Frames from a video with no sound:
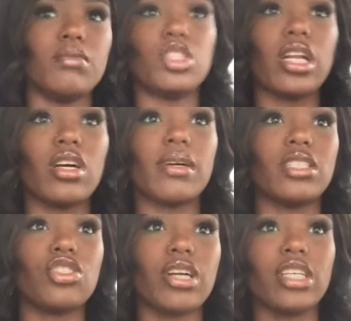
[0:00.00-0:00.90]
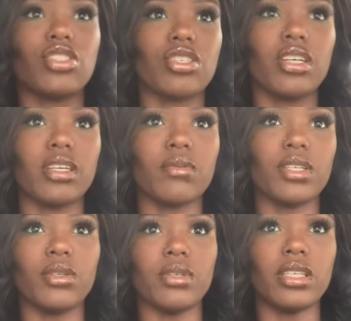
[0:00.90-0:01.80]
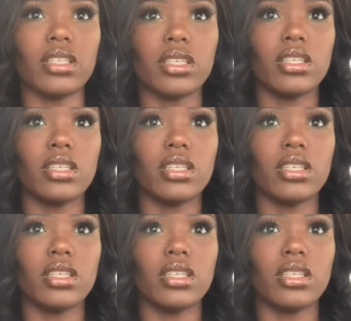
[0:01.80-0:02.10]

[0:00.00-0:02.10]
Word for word: Should I go around this trash truck? We're doing it.